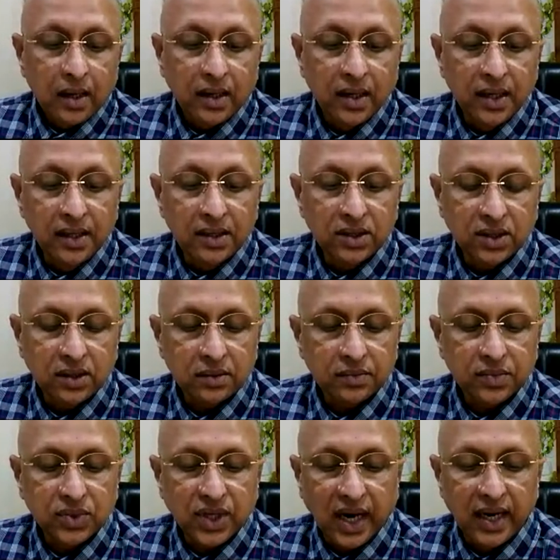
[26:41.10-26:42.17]
Clings,
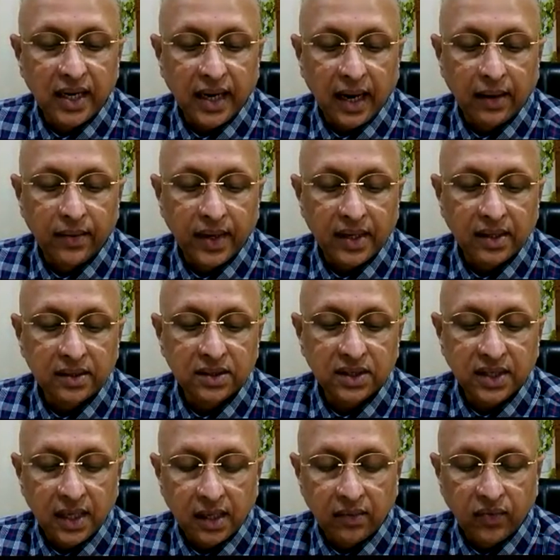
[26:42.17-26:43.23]
child awakens
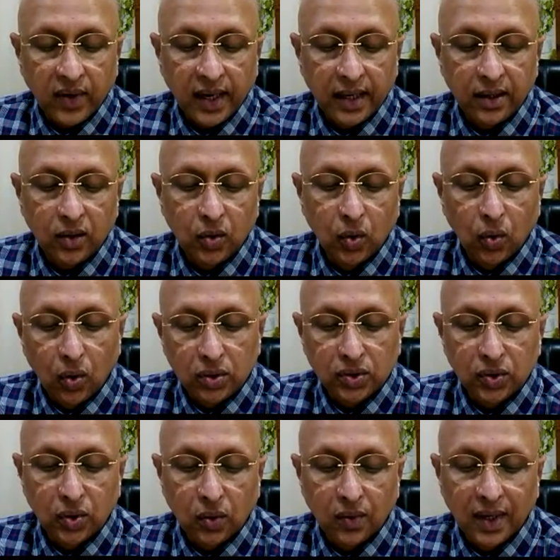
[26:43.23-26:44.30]
terrified, knows
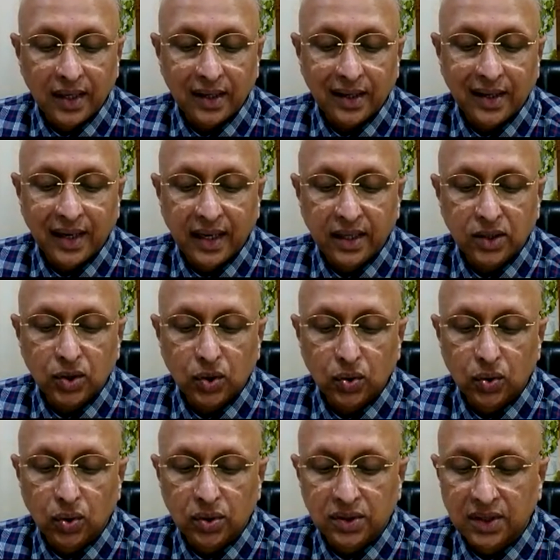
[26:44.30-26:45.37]
no one, clings to
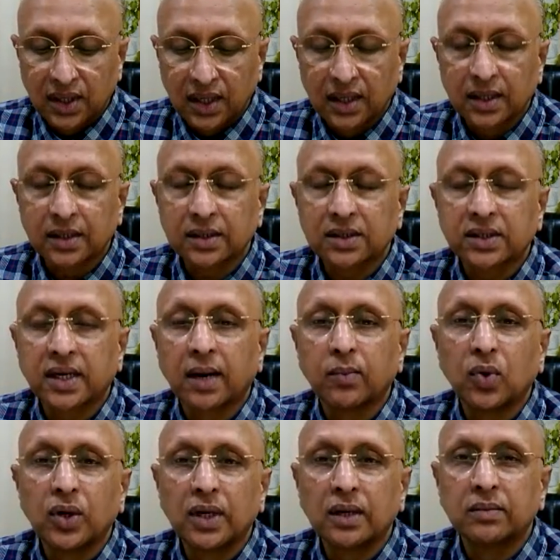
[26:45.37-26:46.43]
those near.
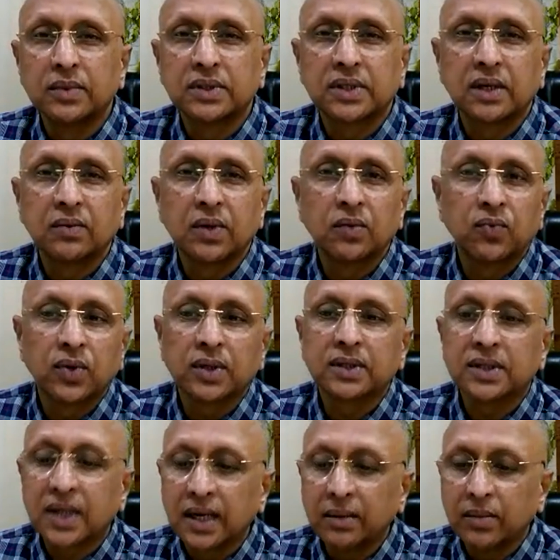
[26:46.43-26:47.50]
Stramonium is given for
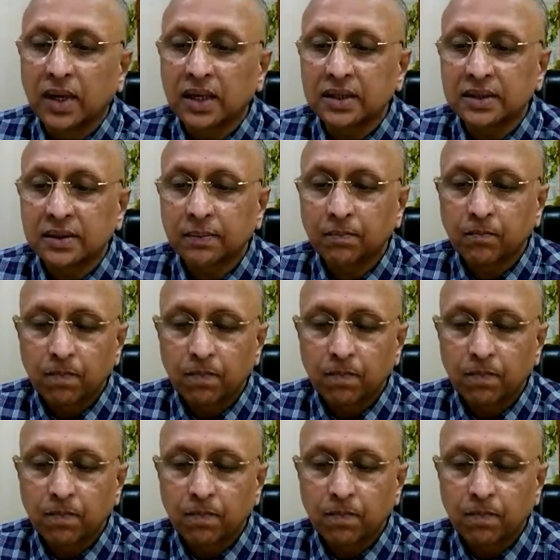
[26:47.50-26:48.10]
3 months.